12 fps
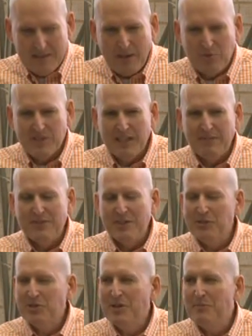and was given
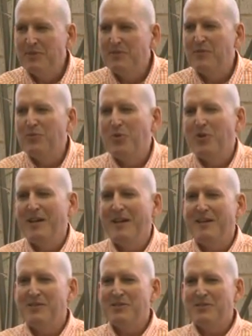no treatment for 4
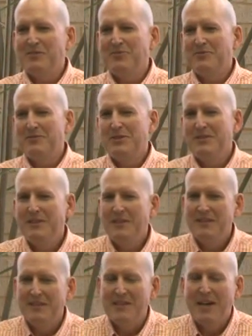days.
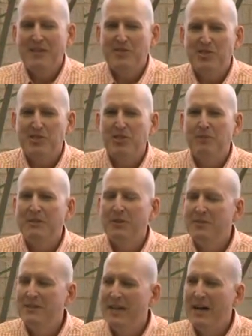The doctors assumed
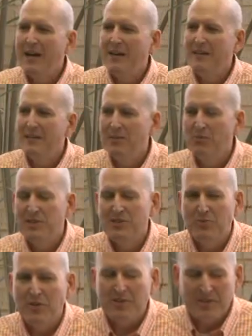he would die, and it
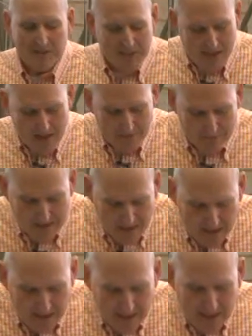wasn't worth their time.
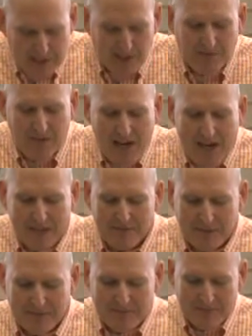He
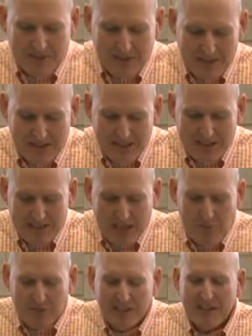survived
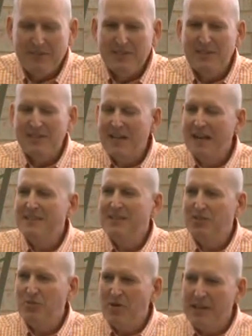and would live into the
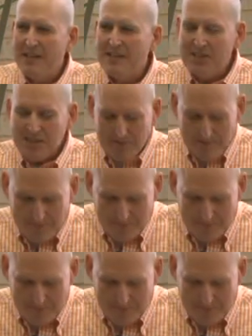1920s